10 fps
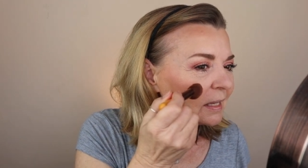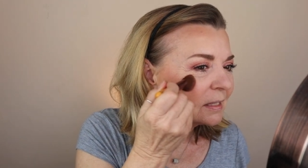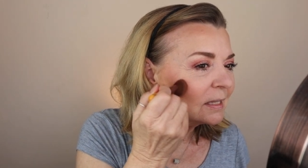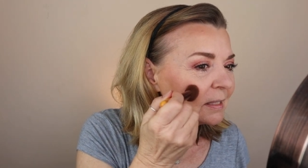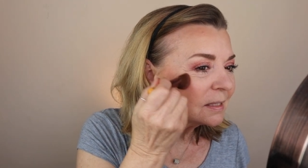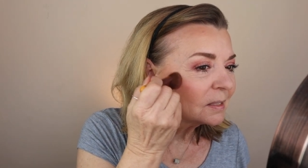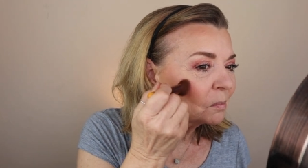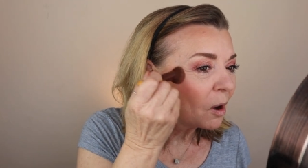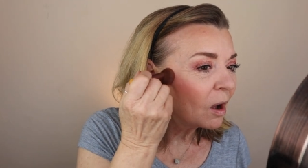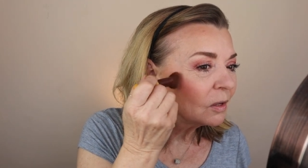Just
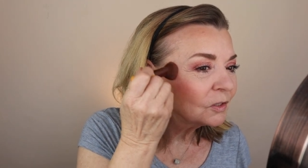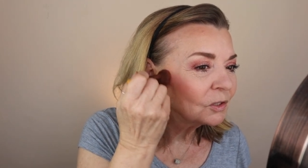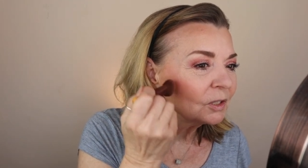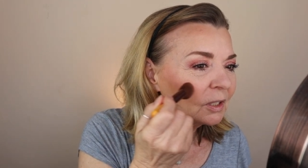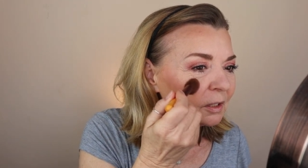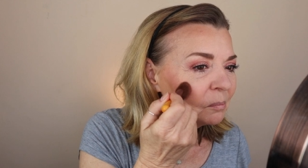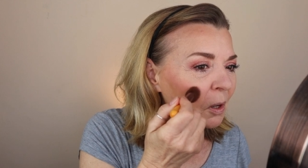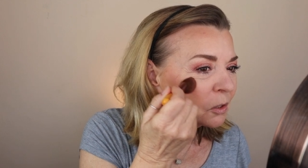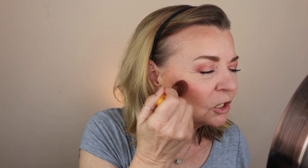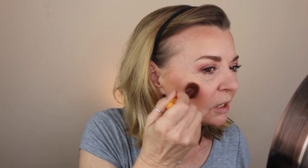small circular
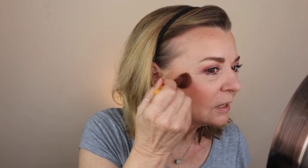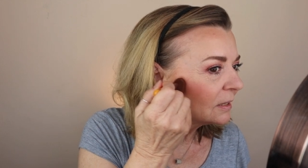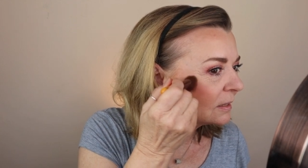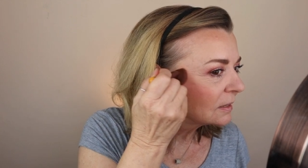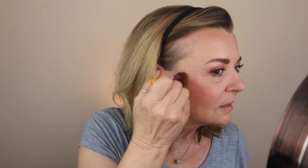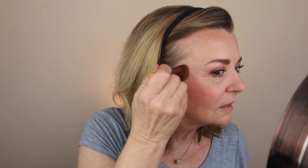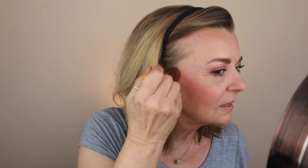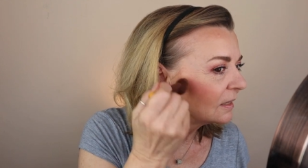motions.